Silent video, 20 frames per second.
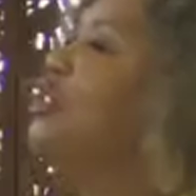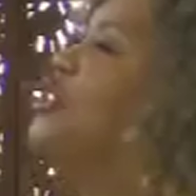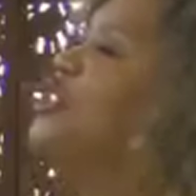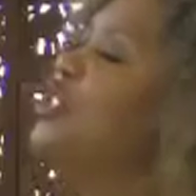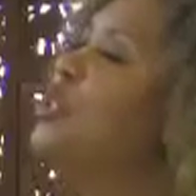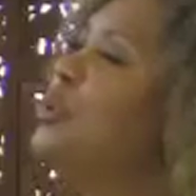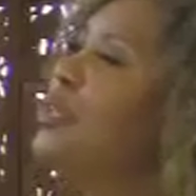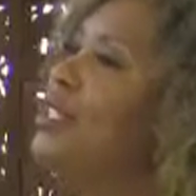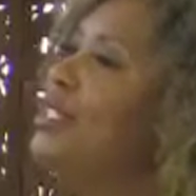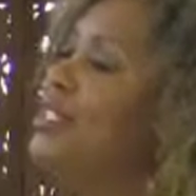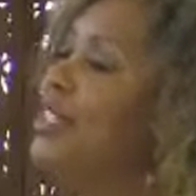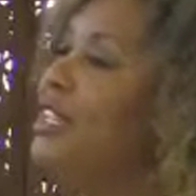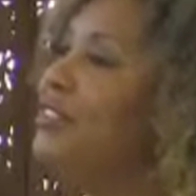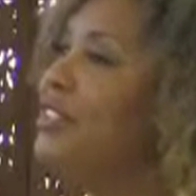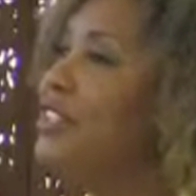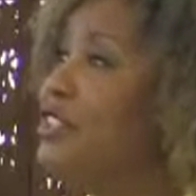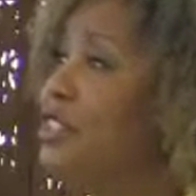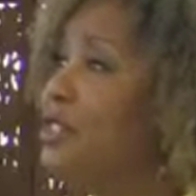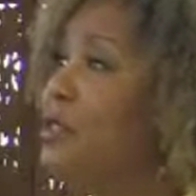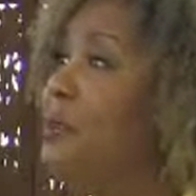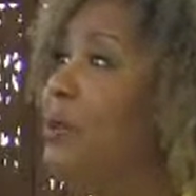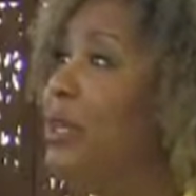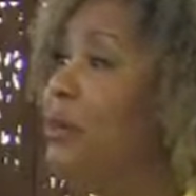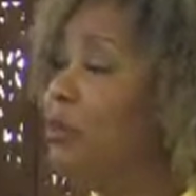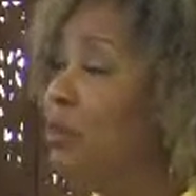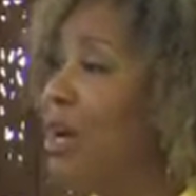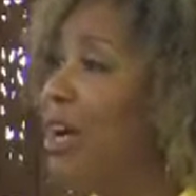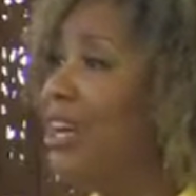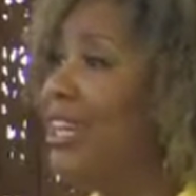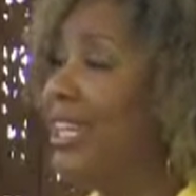So instead of it just
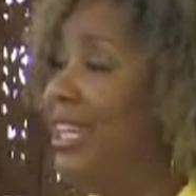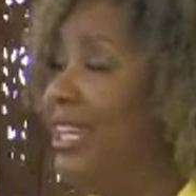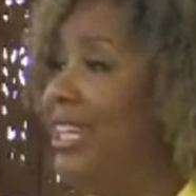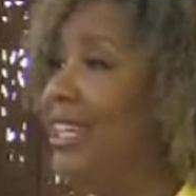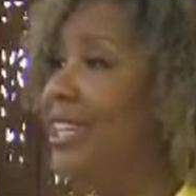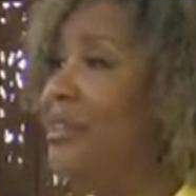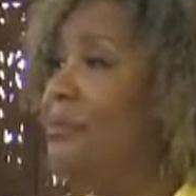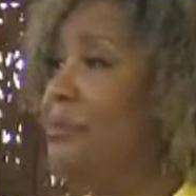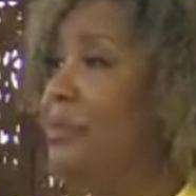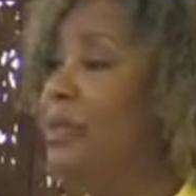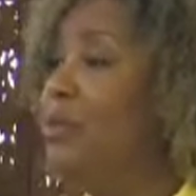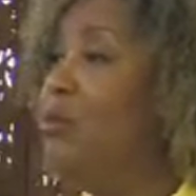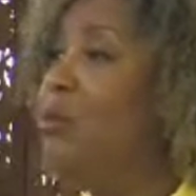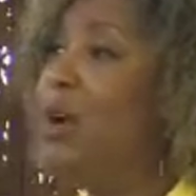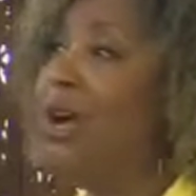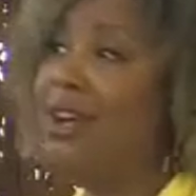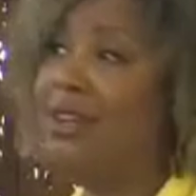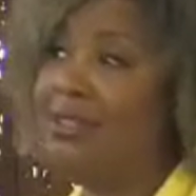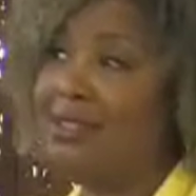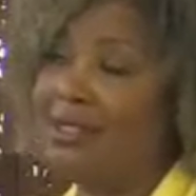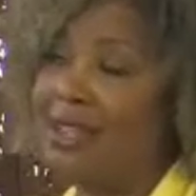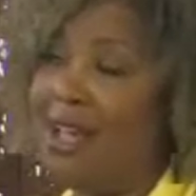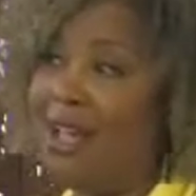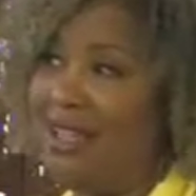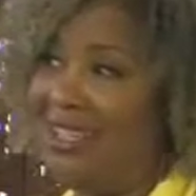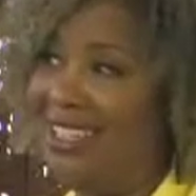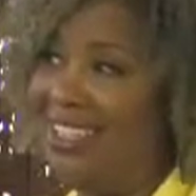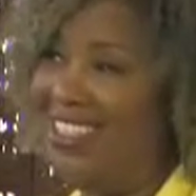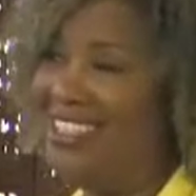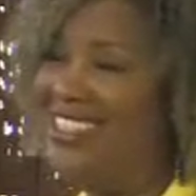being rocky, it can be rock
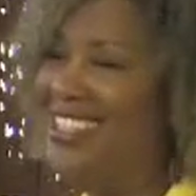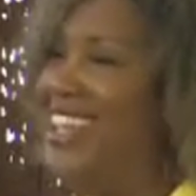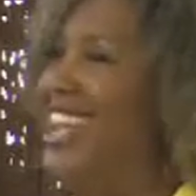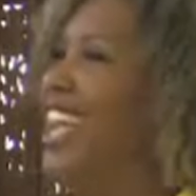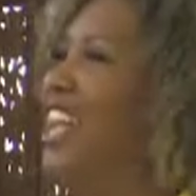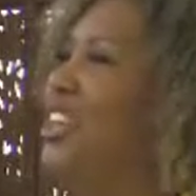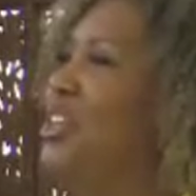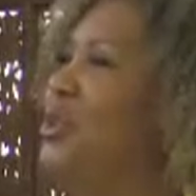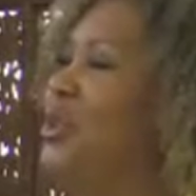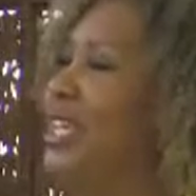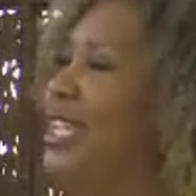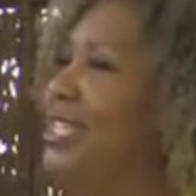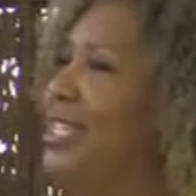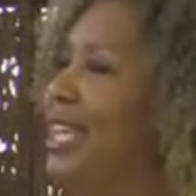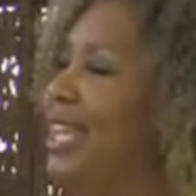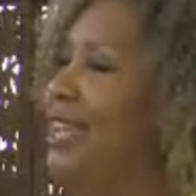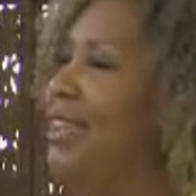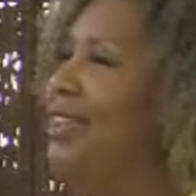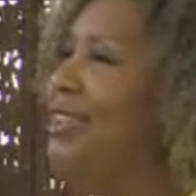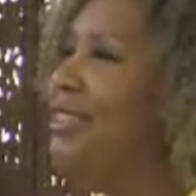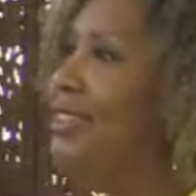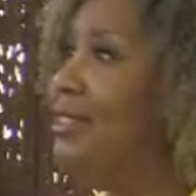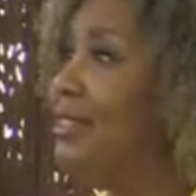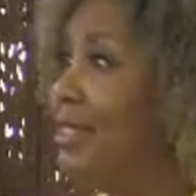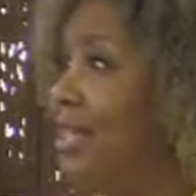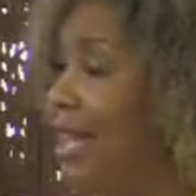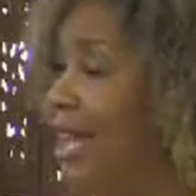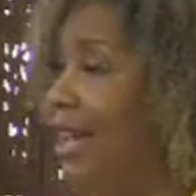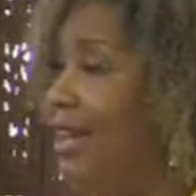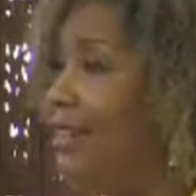solid, and you can take the
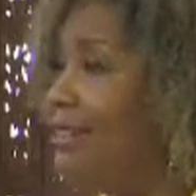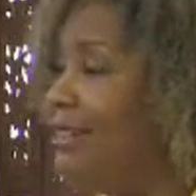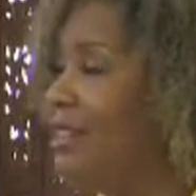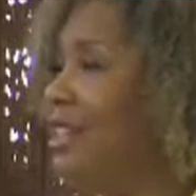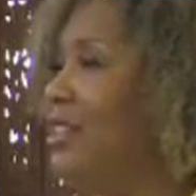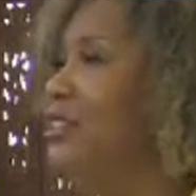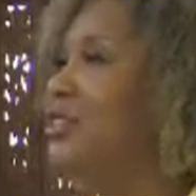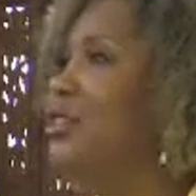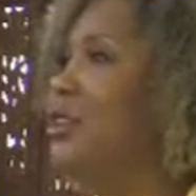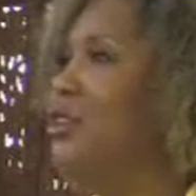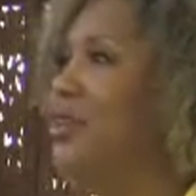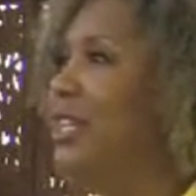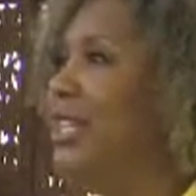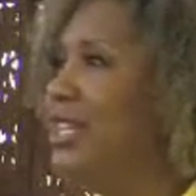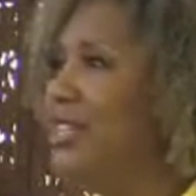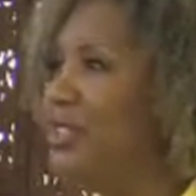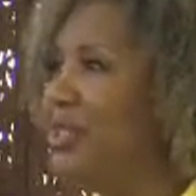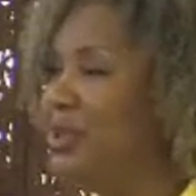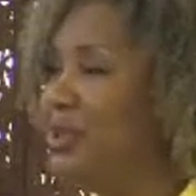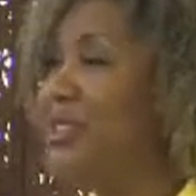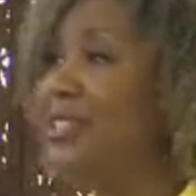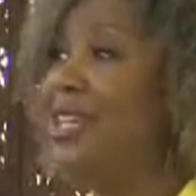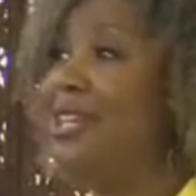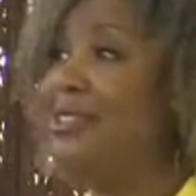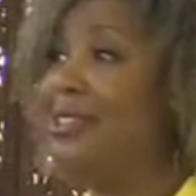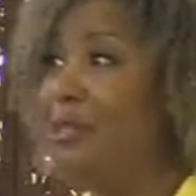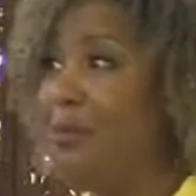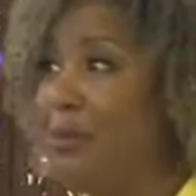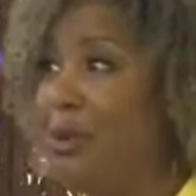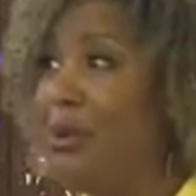test and turn it into a
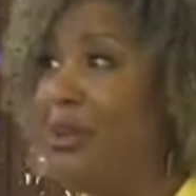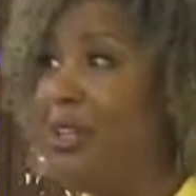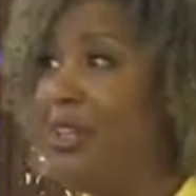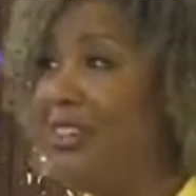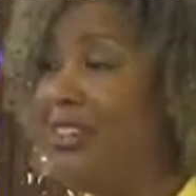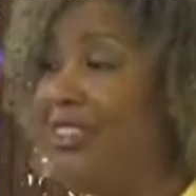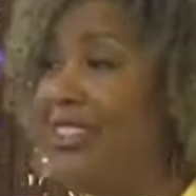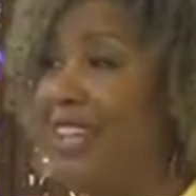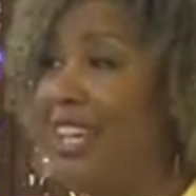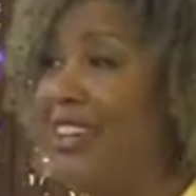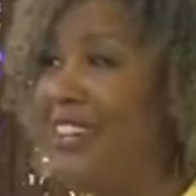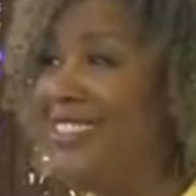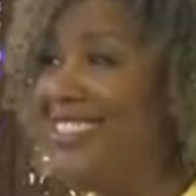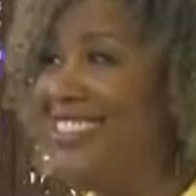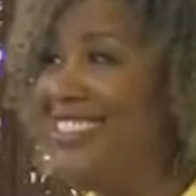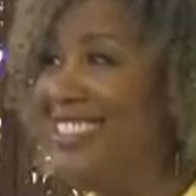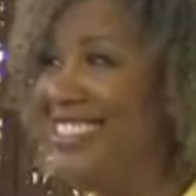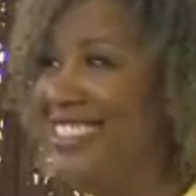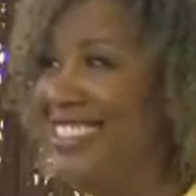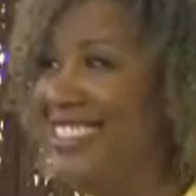testimonial, yes?